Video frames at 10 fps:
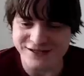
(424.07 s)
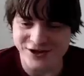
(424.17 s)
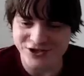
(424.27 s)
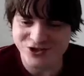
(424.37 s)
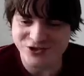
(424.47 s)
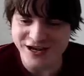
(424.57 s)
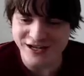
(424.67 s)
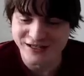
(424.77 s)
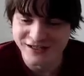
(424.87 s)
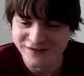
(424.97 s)
is
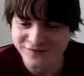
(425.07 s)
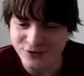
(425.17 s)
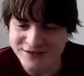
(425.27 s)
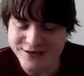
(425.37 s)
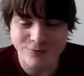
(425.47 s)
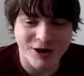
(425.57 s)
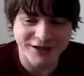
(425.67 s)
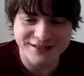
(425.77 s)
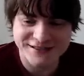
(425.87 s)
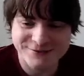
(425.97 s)
Austria, 41
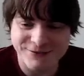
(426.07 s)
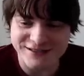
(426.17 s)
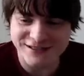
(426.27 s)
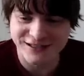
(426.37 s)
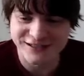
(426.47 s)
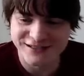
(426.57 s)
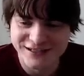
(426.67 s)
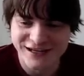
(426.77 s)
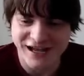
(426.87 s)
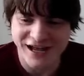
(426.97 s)
is Switzerland,
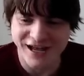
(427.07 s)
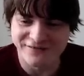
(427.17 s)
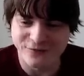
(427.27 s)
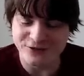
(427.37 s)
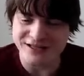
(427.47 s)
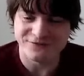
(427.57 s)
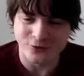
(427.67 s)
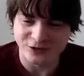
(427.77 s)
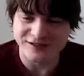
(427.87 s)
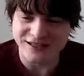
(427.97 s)

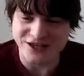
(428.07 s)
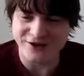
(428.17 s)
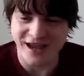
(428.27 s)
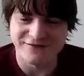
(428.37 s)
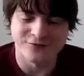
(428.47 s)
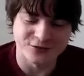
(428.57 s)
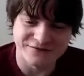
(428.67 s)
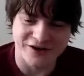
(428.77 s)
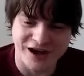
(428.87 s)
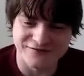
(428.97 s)
44 is the UK,
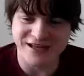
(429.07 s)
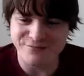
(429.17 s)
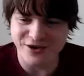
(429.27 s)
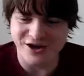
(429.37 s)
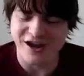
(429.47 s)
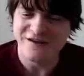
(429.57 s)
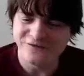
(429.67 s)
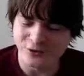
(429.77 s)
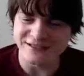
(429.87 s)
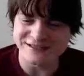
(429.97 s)
45 Denmark,
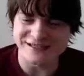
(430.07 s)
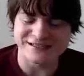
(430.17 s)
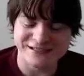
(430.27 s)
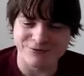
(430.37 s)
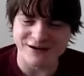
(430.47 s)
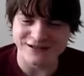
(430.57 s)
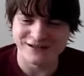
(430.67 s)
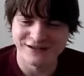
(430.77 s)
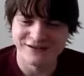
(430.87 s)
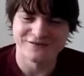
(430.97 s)
46
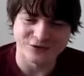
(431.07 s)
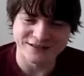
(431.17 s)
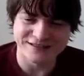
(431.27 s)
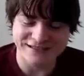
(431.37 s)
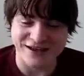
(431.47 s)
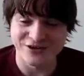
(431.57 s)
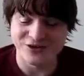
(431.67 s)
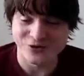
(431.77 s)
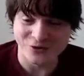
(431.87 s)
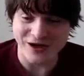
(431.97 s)
Sweden, 47
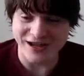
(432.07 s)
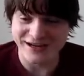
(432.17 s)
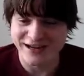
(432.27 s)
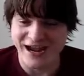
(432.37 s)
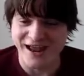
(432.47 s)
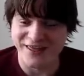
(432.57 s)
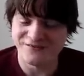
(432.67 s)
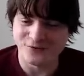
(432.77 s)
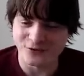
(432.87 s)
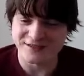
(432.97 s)
Norway, and then
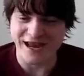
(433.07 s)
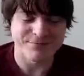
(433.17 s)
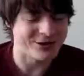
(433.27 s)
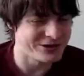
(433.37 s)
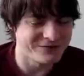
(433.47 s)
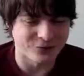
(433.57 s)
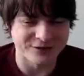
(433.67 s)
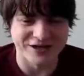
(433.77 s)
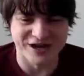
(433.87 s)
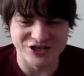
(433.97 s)
48 Poland,
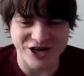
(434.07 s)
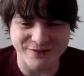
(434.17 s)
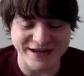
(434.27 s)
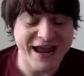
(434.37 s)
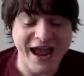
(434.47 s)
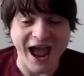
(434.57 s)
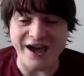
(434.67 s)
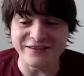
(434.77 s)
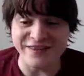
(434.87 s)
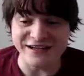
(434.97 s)
49 Germany.
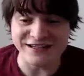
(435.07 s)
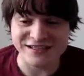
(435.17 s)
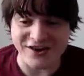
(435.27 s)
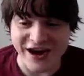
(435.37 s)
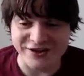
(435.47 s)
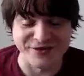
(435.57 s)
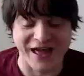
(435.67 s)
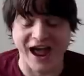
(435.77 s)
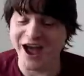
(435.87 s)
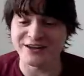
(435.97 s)
How did they decide on
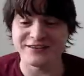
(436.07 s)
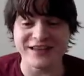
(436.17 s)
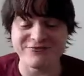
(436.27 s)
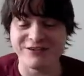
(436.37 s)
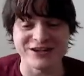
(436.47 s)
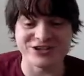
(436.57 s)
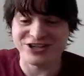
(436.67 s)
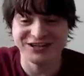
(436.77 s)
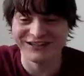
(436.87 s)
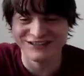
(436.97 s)
that? How did they reach...